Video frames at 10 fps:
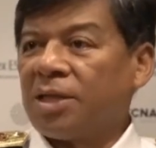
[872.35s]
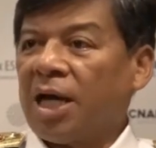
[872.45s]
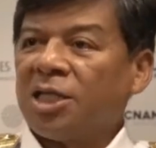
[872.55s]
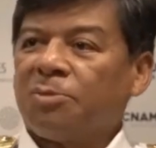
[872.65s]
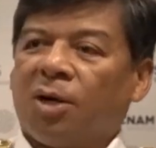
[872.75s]

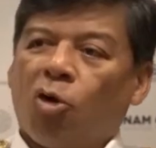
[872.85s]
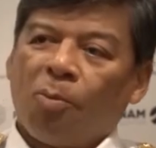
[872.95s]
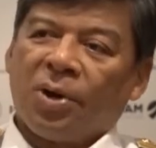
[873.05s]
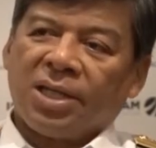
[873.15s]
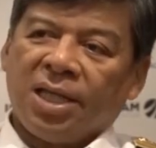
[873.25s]
tasks by
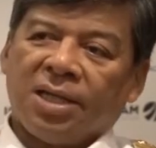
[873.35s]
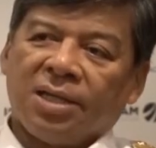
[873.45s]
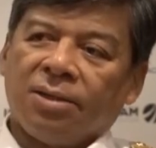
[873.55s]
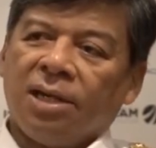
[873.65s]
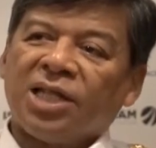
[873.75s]
operating
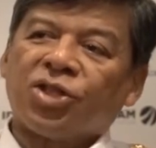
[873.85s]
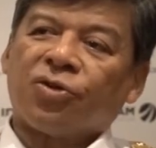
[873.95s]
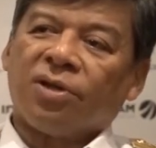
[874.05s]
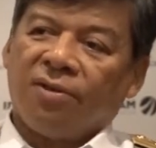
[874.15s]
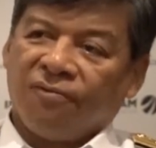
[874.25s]
in the
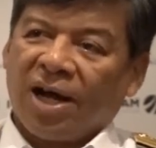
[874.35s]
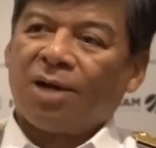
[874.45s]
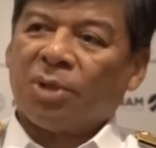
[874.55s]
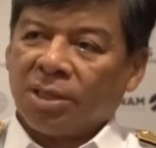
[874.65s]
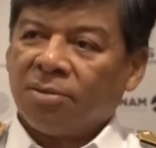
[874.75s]
littoral
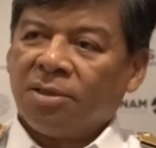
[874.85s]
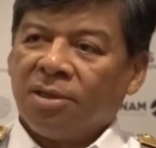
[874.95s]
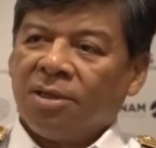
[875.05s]
environment.